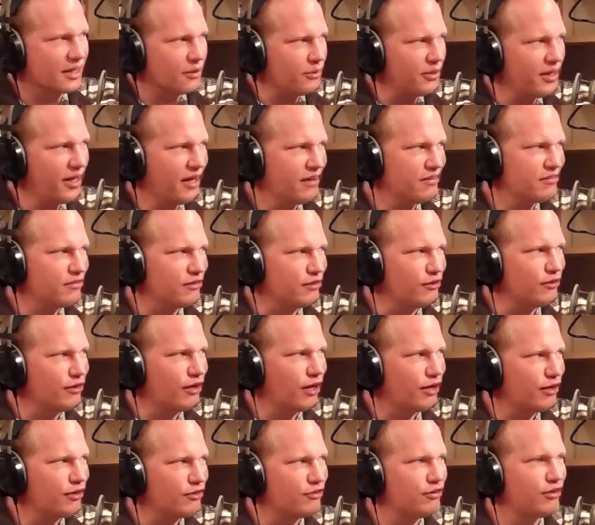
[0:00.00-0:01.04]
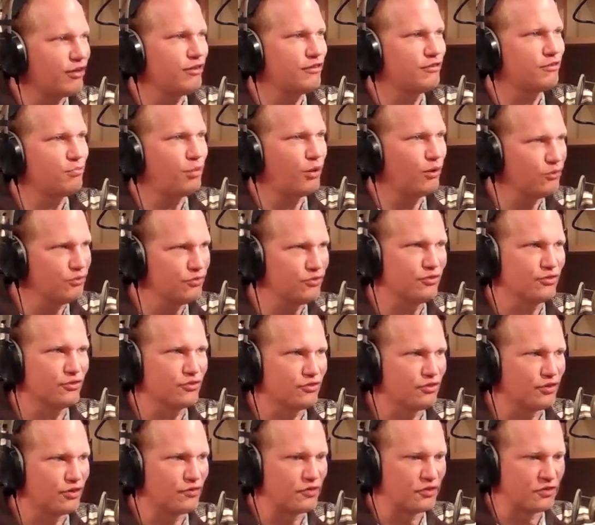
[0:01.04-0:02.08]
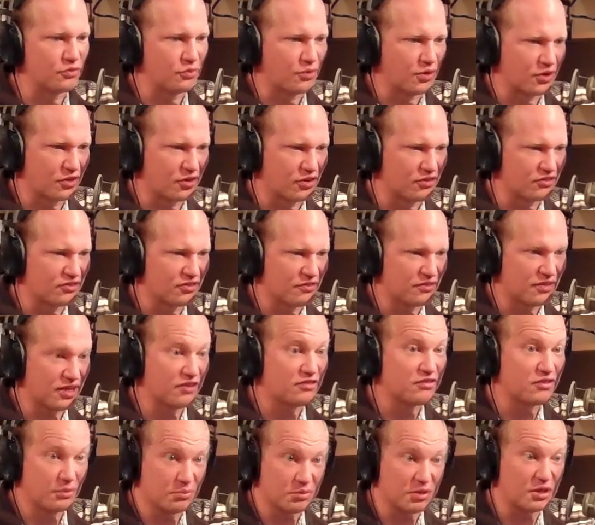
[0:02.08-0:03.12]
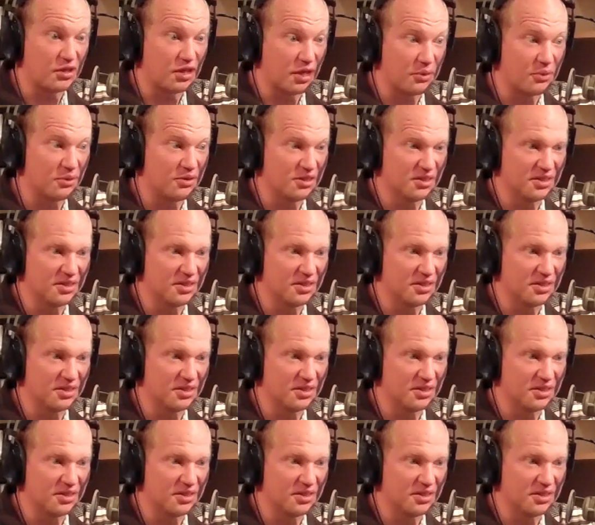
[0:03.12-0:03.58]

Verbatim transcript: Can we ask the United States Postal Service workers if that's something they would